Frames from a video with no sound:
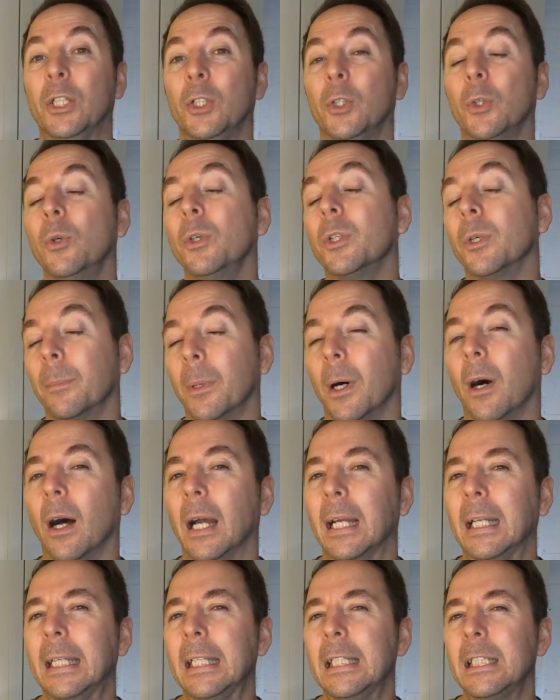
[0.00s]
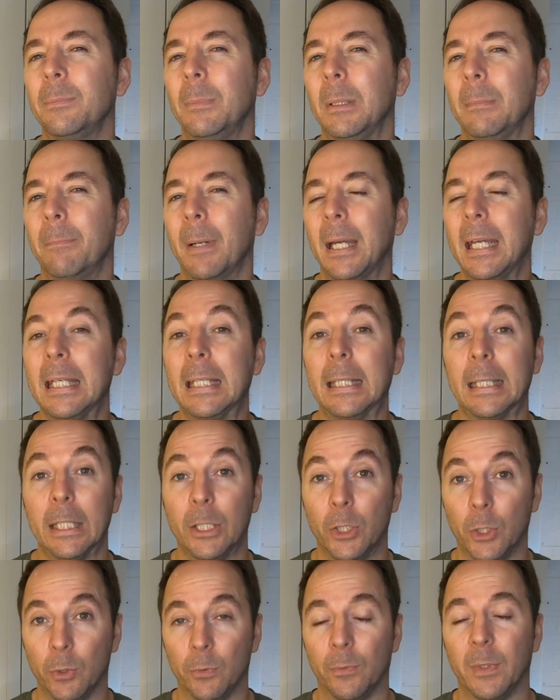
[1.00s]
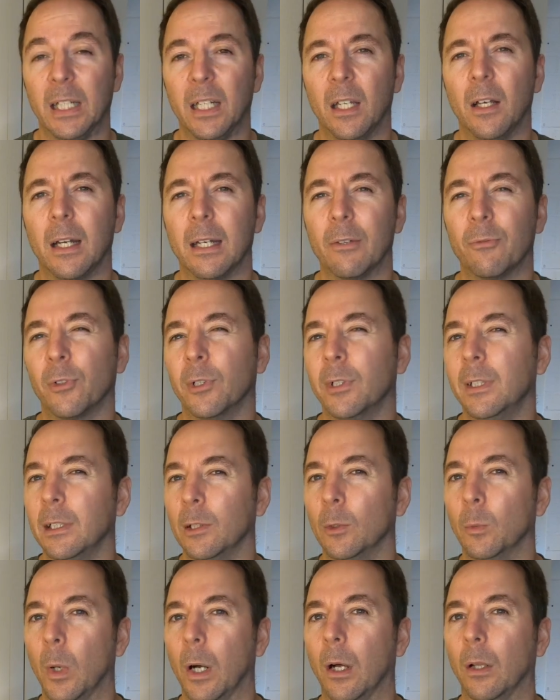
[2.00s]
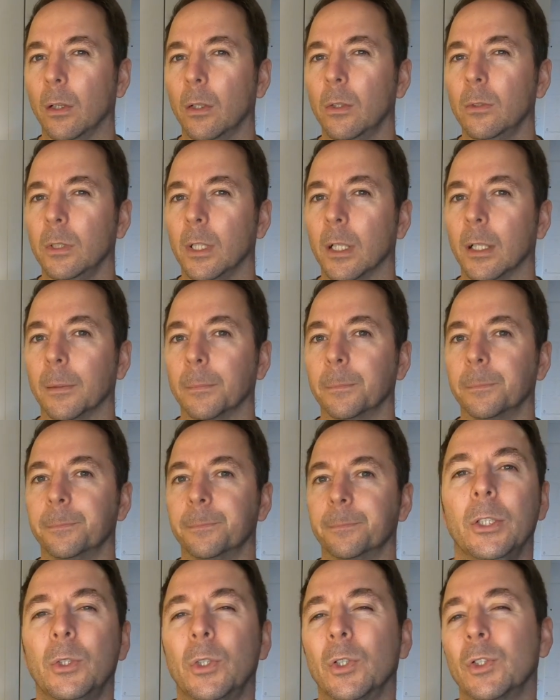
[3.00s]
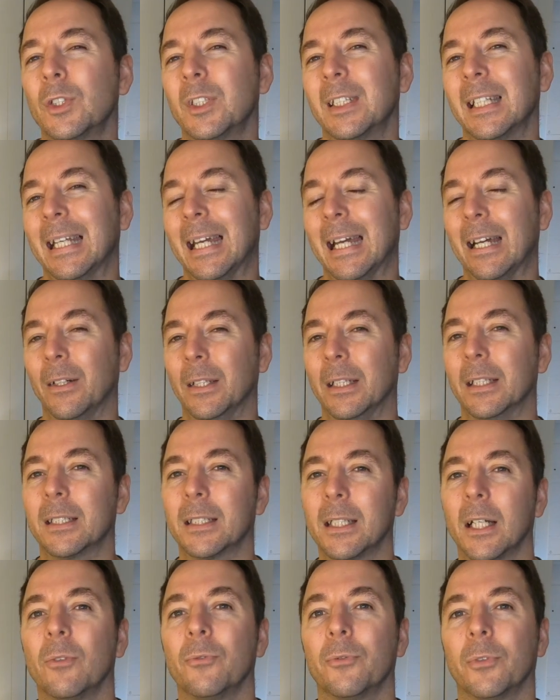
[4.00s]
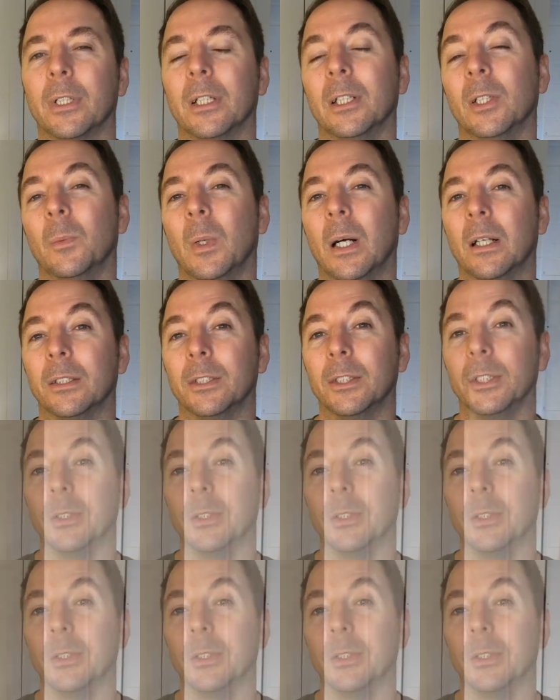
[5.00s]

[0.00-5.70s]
cure your part, it needs to be bathed in UV light for a little while longer. You could sit it out in the sun for a little while to